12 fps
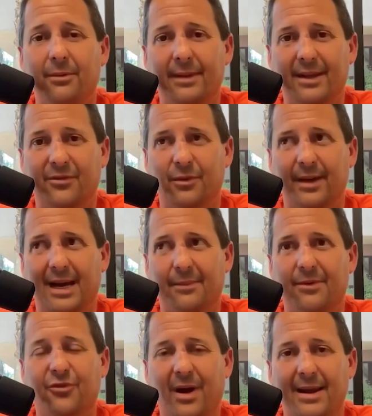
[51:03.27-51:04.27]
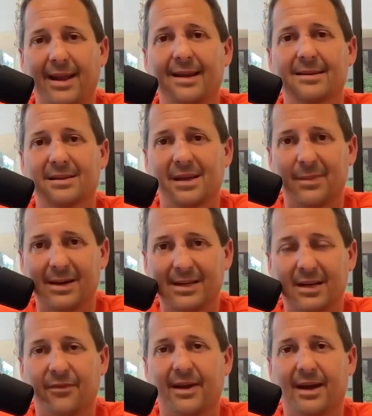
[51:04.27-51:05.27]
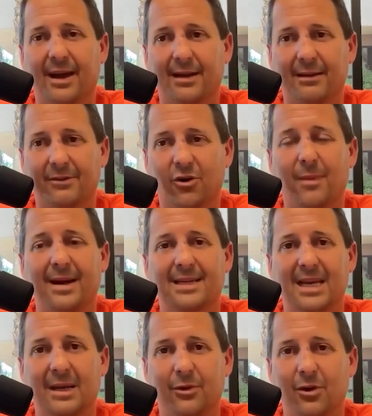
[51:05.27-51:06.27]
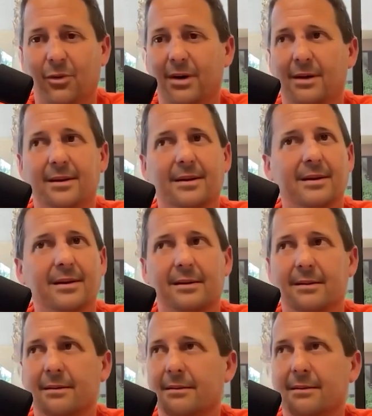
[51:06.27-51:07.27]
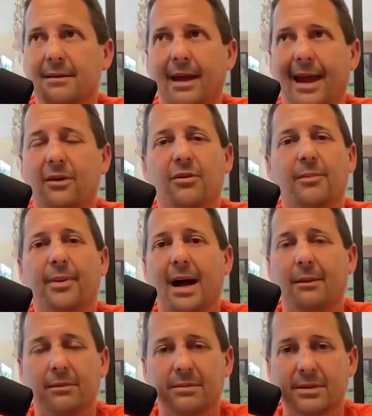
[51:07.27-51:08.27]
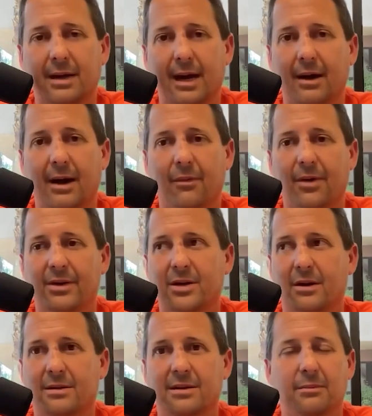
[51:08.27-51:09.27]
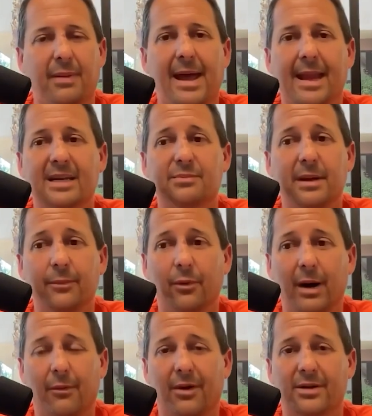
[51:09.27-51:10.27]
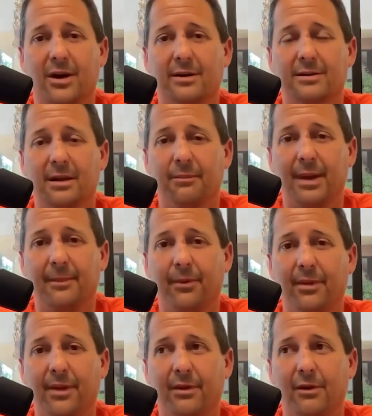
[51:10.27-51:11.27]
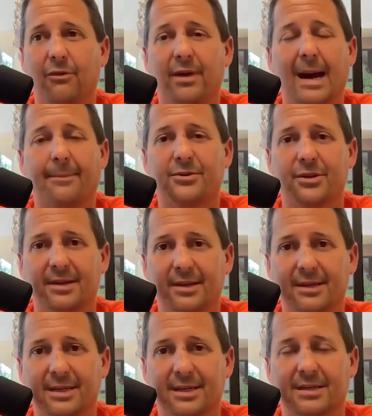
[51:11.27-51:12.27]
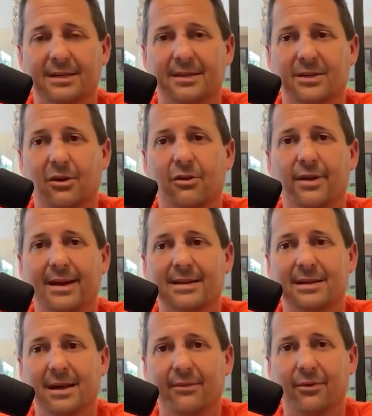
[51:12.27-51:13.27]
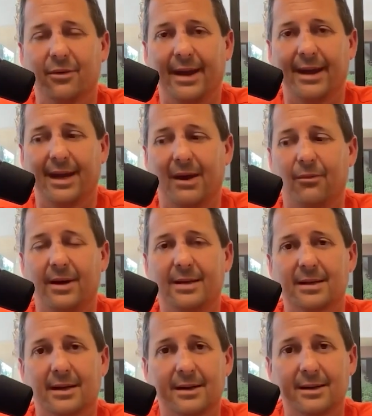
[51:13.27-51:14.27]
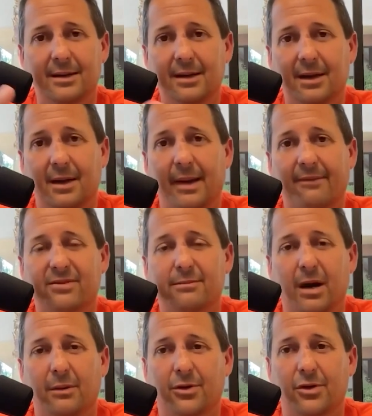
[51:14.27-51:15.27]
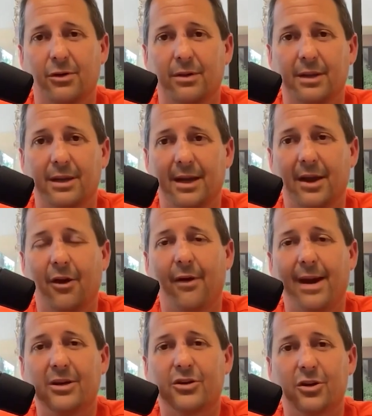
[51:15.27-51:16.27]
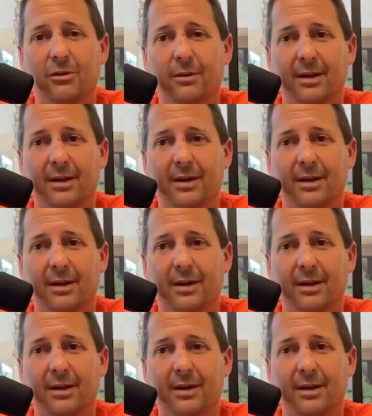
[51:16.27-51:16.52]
And that's one thing I've been trying to insulate myself. Like I told my team, you know what? Handle the problems. I want to talk to the badass people. I want to talk to the people that know the opportunity that exists, and let's go to the next level. And I can't wait to come have some barbecue at the NRA show.